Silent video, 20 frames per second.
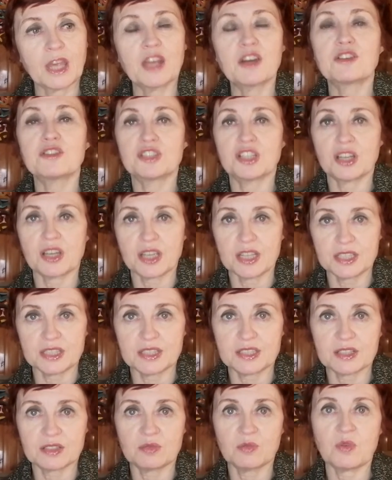
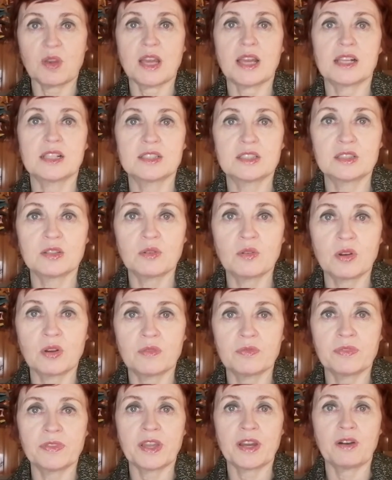energized as well. So
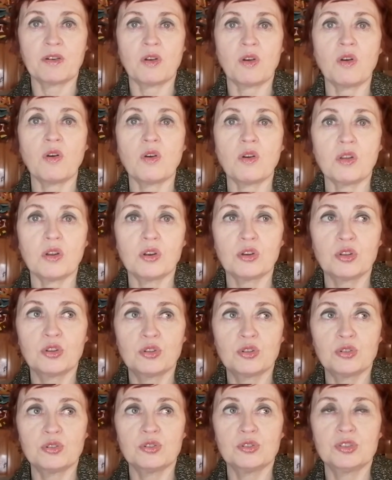they're all
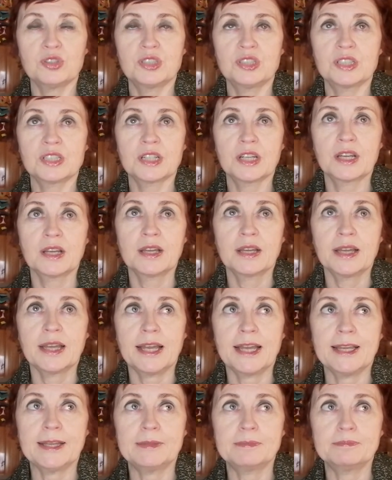good.
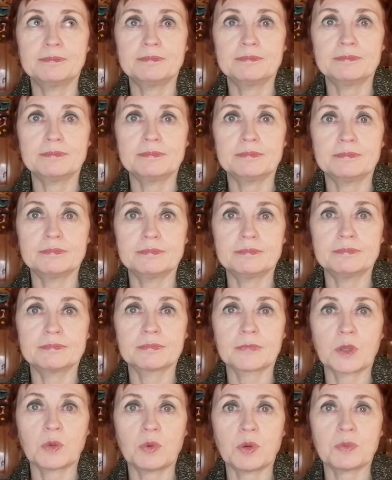
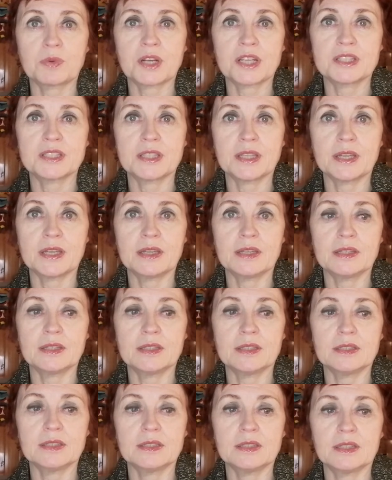What would I
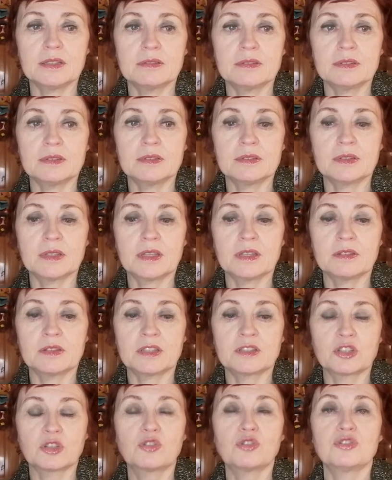say?
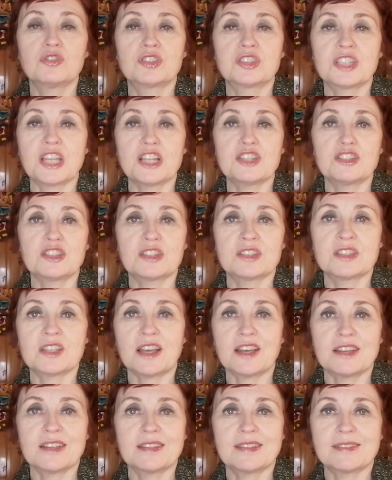It's a good sense
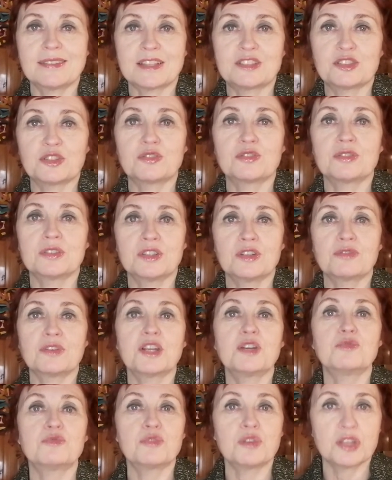that you're
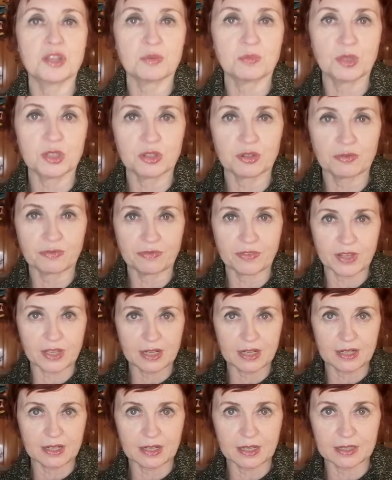in rhythm when you're
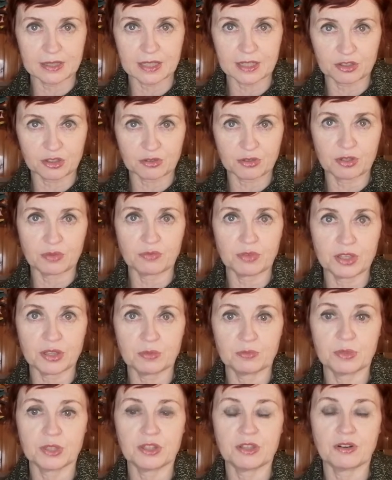feeling like that. You're in
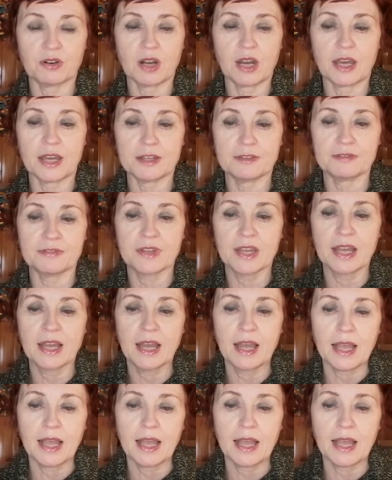rhythm with your life,